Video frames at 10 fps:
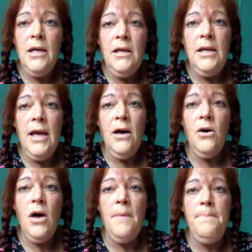
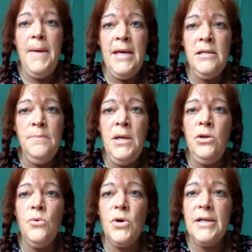Now, a basement
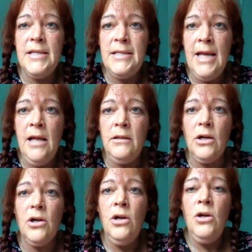or a
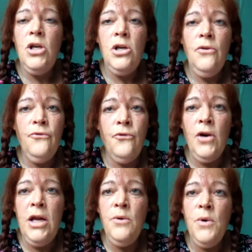cellar
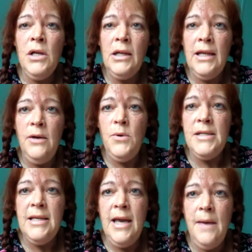frequently
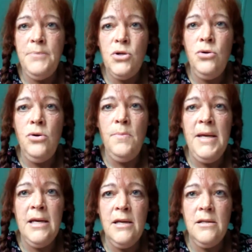was kept cool
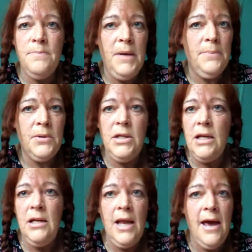because people
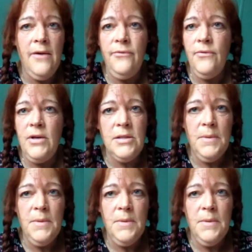didn't have as